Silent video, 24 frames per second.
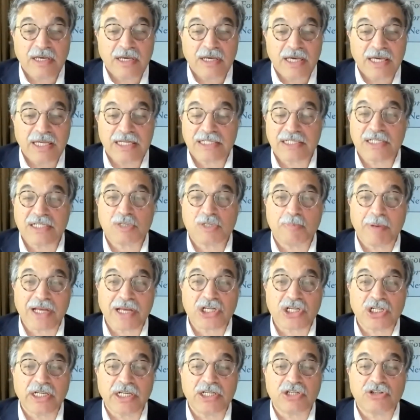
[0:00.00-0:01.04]
It is
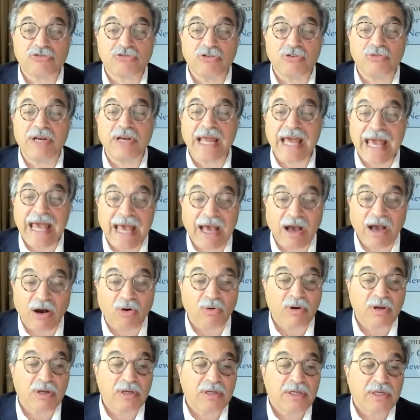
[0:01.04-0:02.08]
especially true now
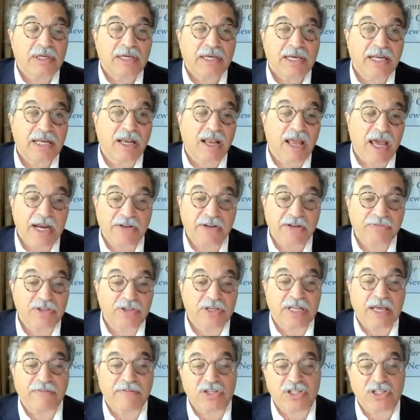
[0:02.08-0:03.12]
in light of the
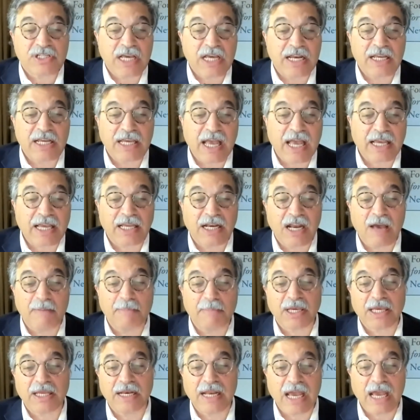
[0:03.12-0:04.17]
devastating
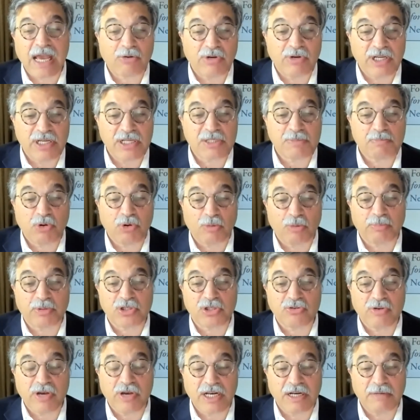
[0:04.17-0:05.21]
economic inequities
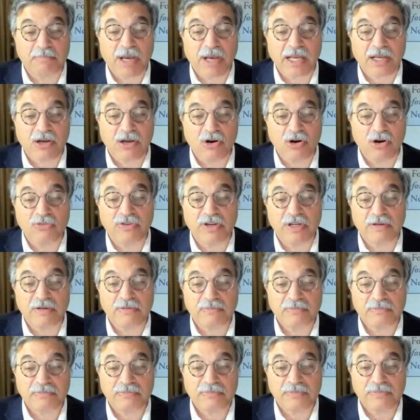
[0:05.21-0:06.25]
perpetrated by COVID.
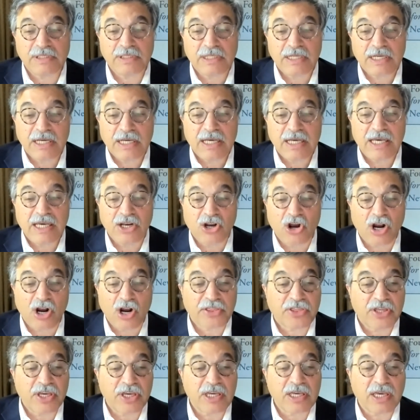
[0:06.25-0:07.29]
In our
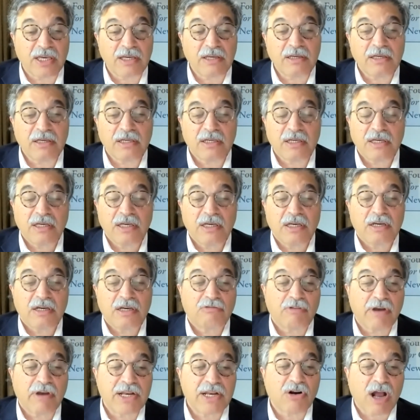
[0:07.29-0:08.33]
thinking,
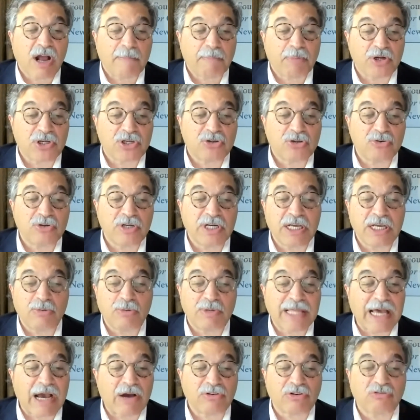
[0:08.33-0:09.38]
greater opportunity
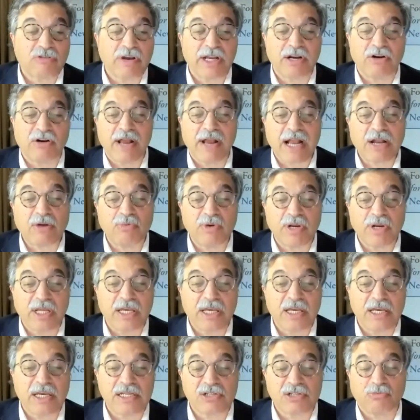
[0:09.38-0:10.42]
without greater equity
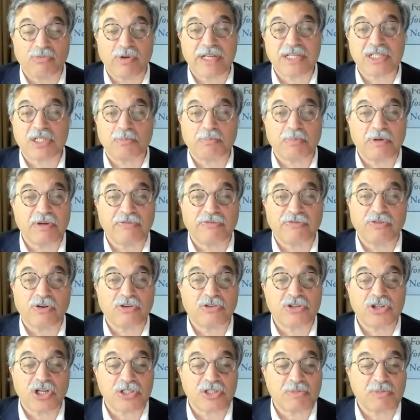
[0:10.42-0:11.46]
is a recipe for
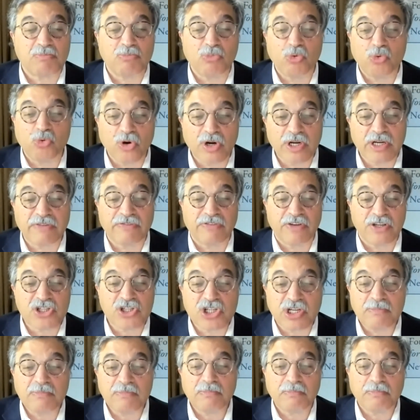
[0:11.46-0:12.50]
just more
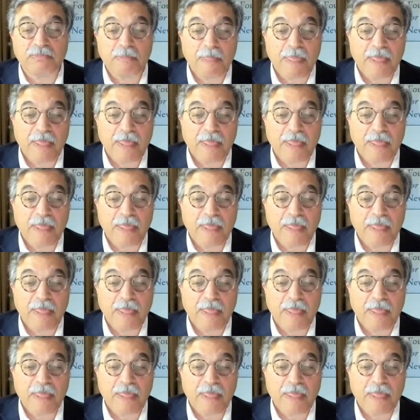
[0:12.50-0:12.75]
division,